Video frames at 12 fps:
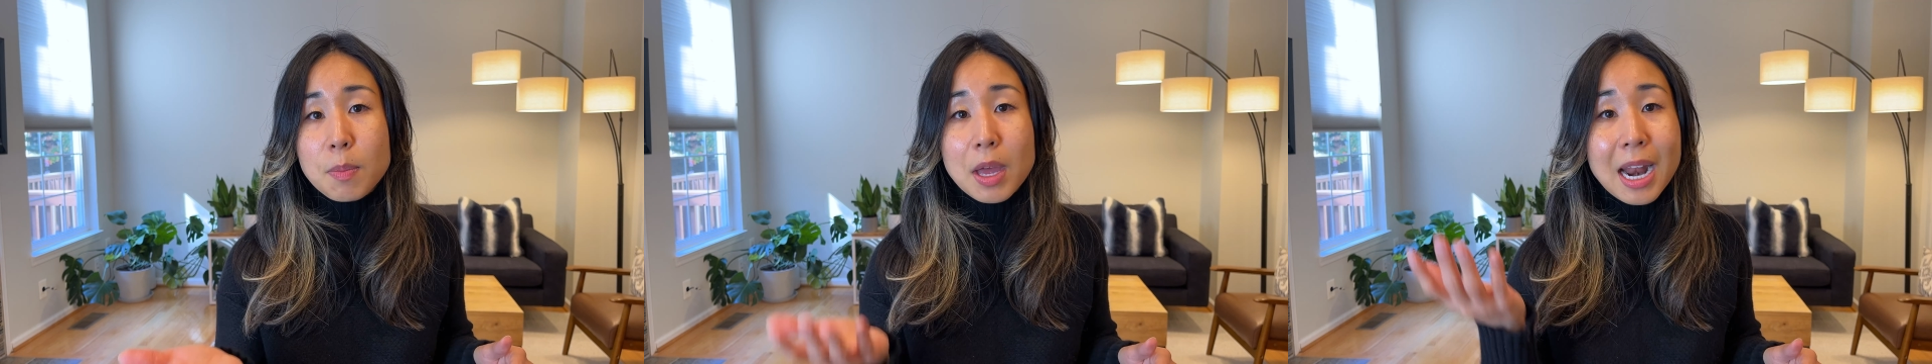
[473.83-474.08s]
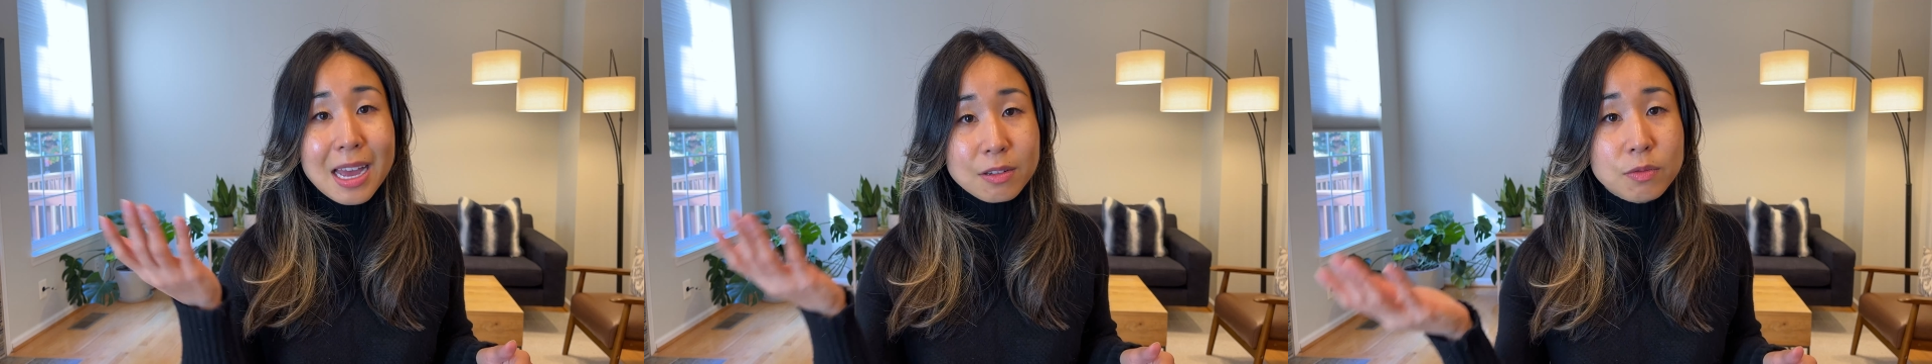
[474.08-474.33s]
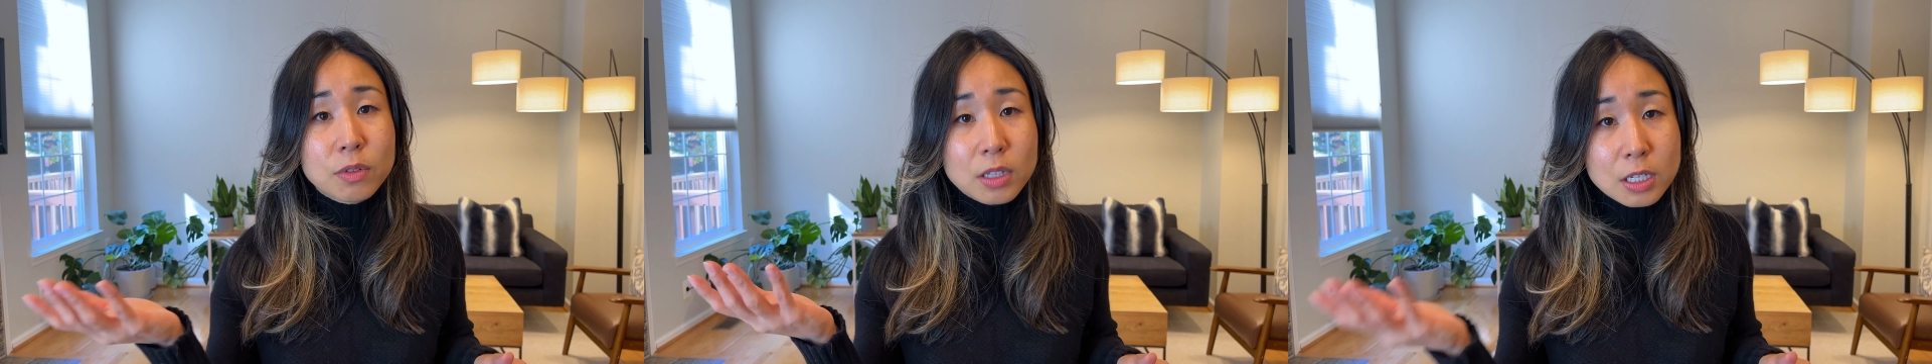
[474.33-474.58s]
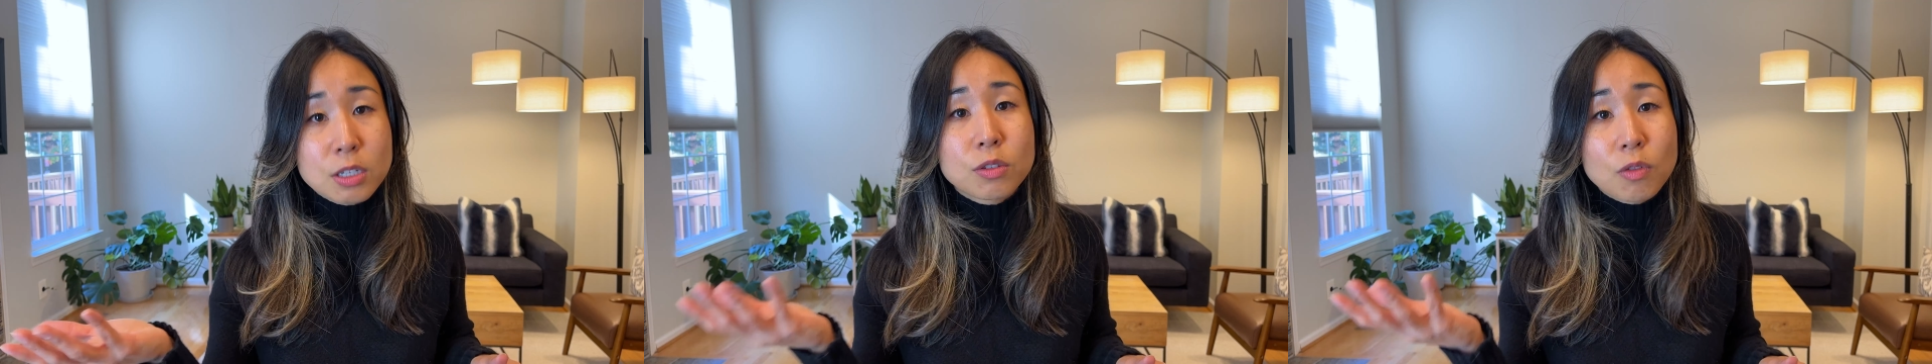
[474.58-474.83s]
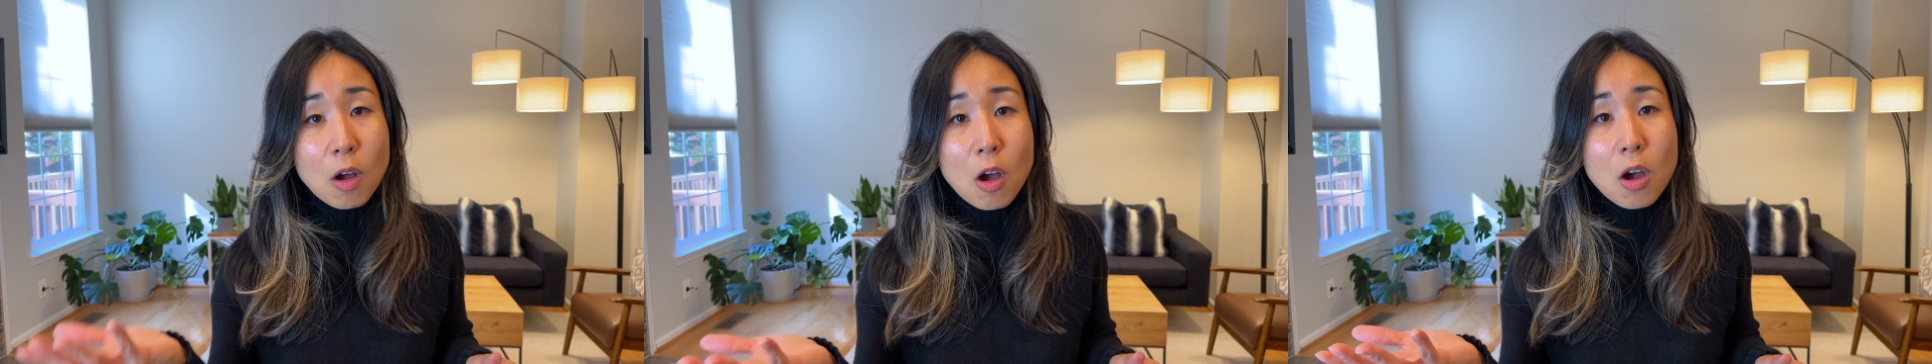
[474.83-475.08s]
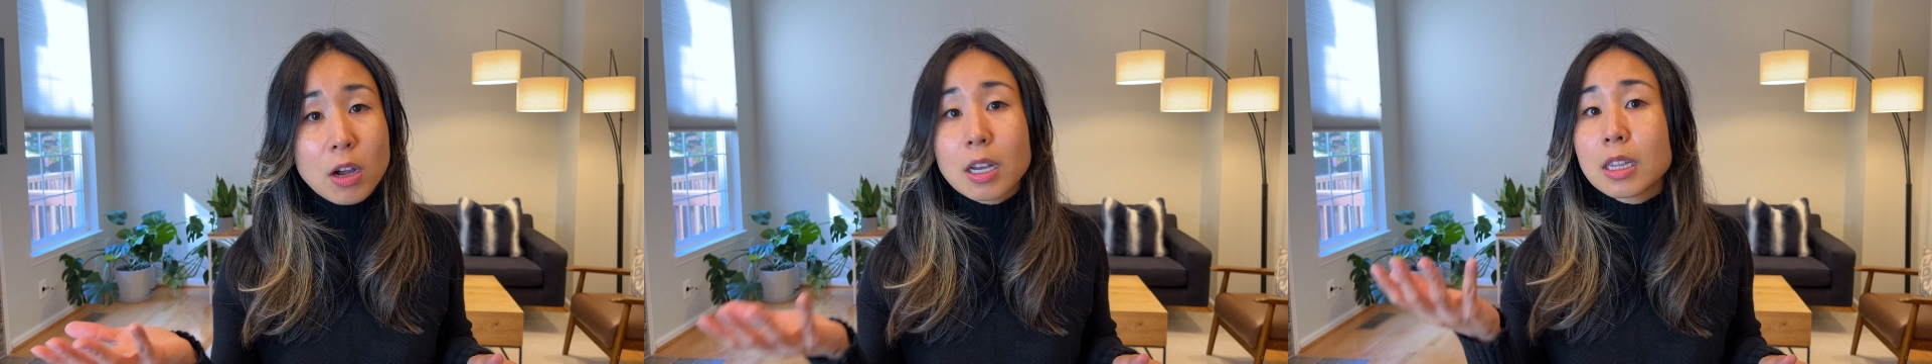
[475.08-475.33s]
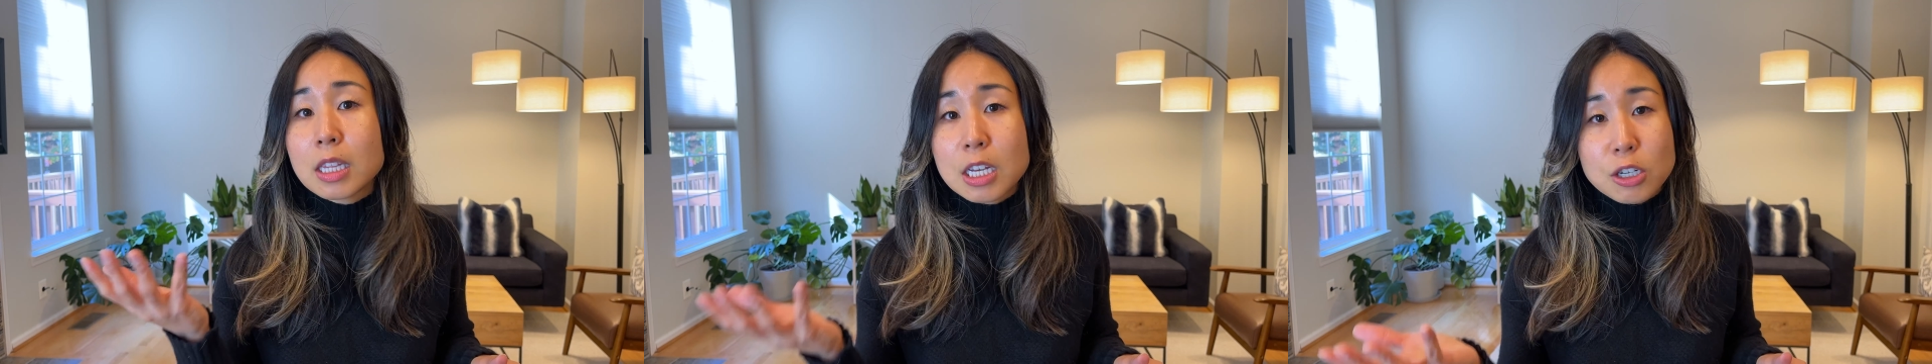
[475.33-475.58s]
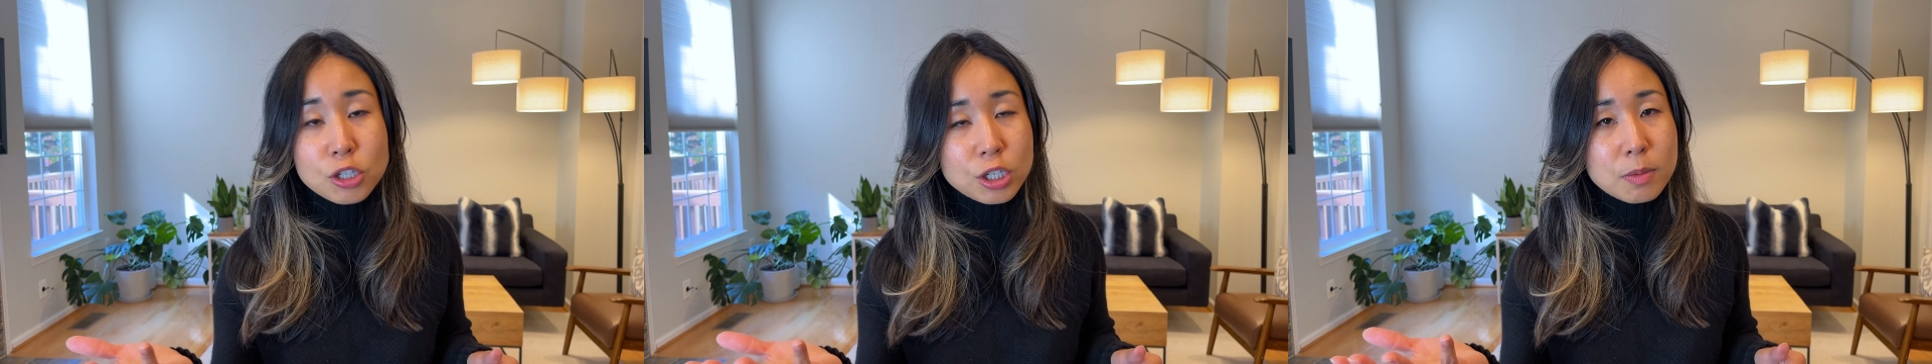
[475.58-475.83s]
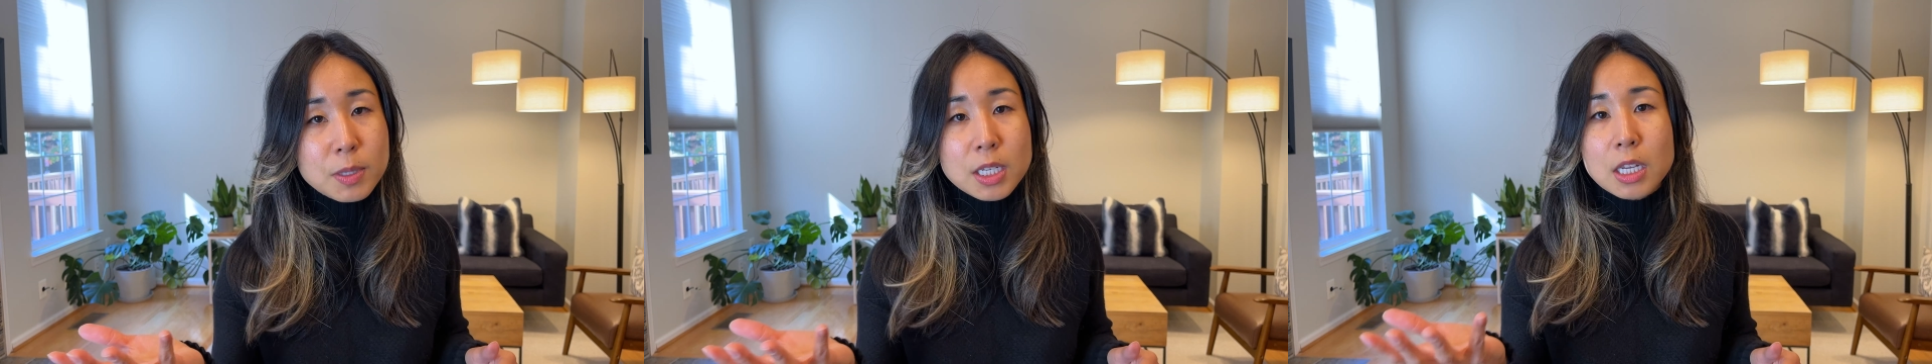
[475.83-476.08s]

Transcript: but has really strong leadership